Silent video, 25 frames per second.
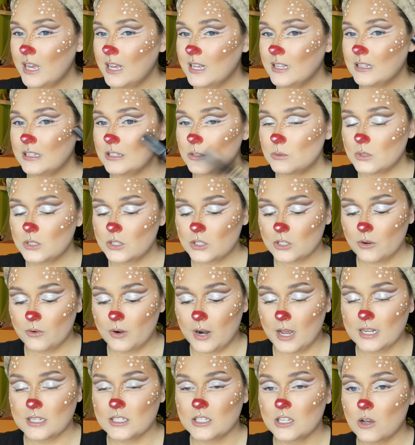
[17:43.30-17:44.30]
This was so
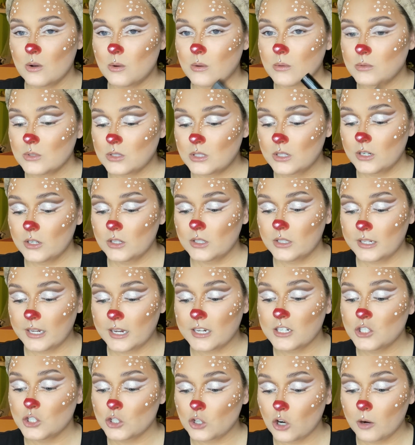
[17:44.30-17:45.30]
nice, though. It was literally a
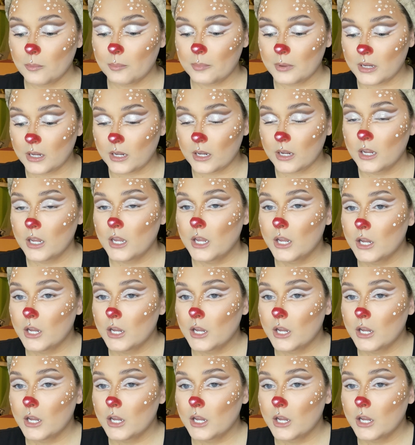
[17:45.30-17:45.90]
Sharpie